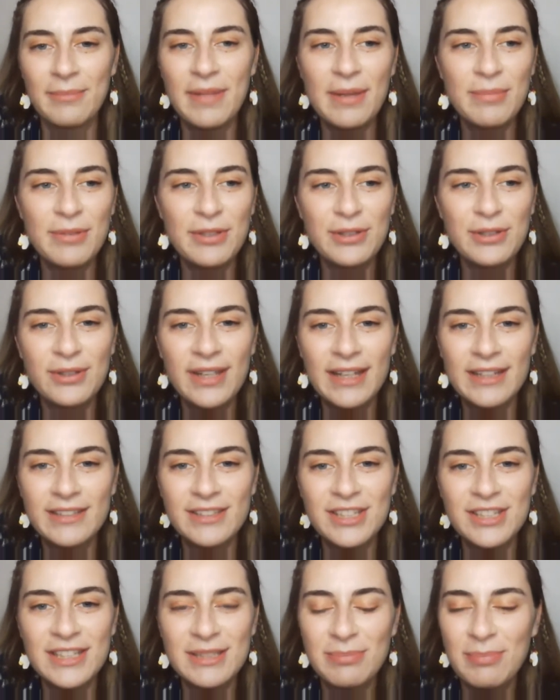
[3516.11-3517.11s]
Maybe you
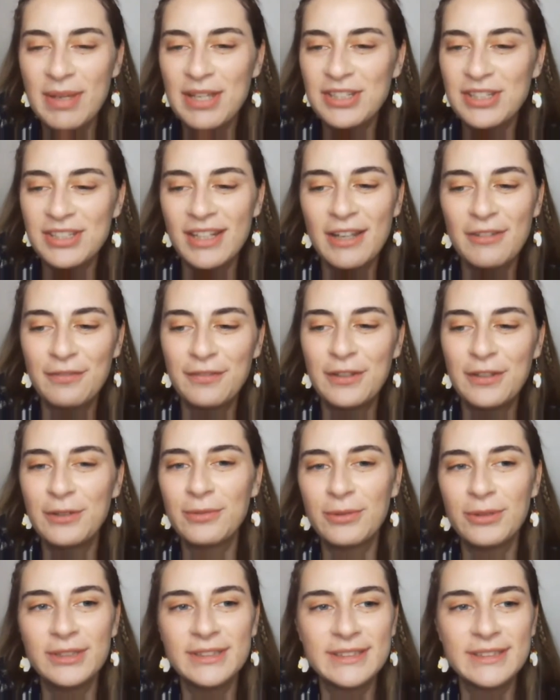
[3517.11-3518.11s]
can just mention a
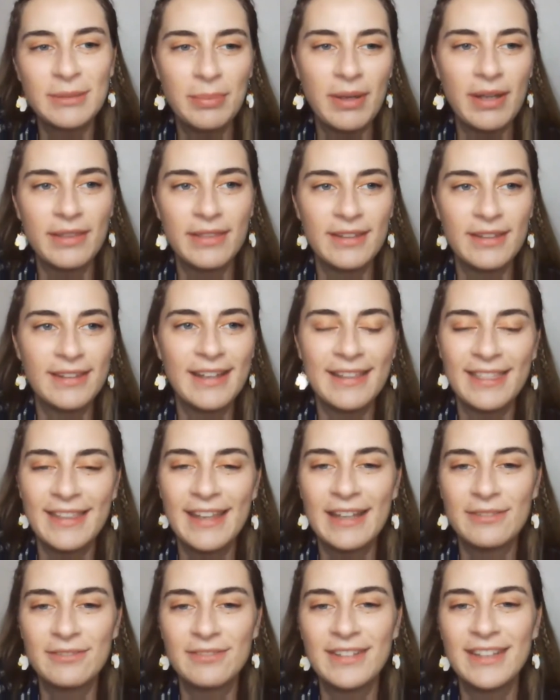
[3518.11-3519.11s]
few words about it,
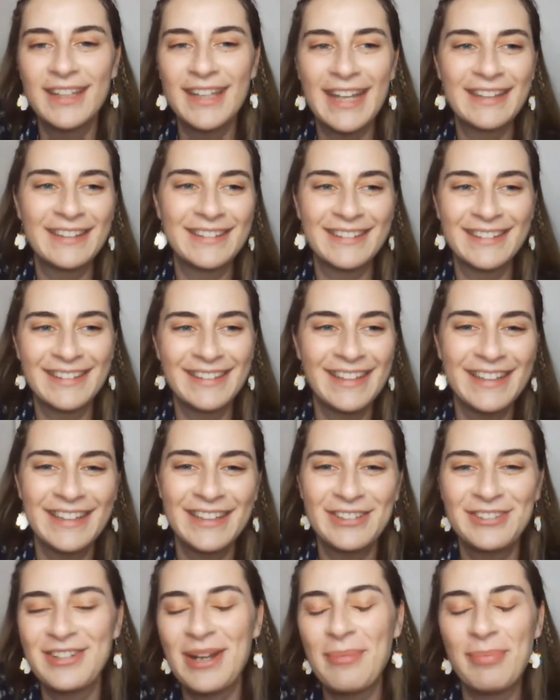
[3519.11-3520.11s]
and then we can
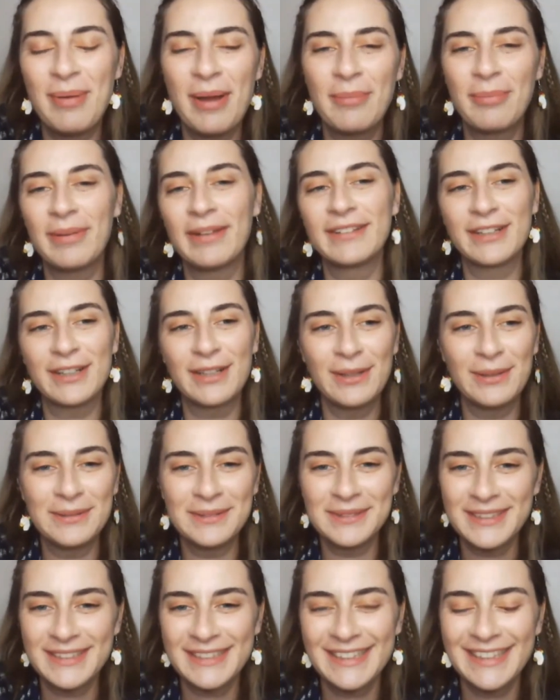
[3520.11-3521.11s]
wrap up and
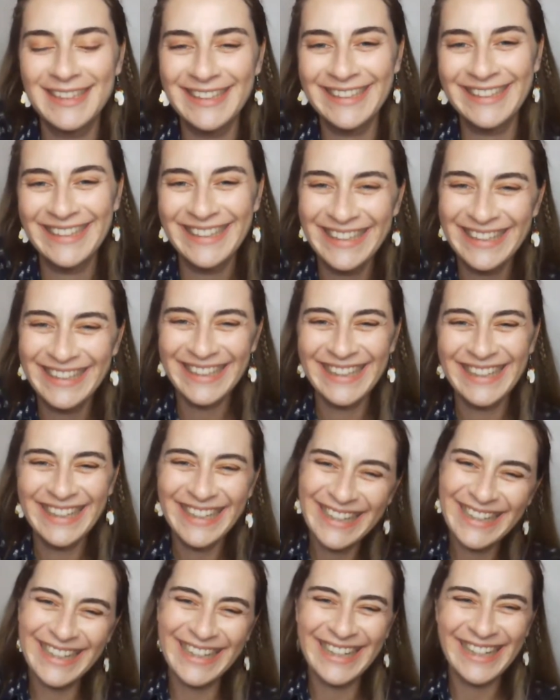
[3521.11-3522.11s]
close. Yeah,
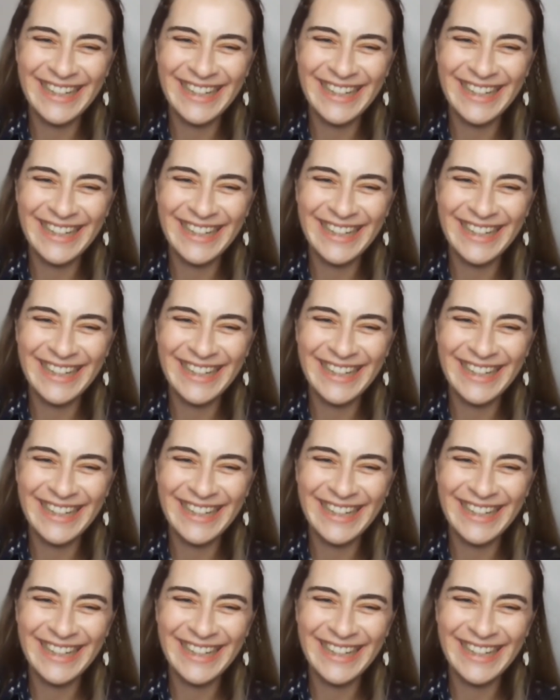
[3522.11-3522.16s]
I'm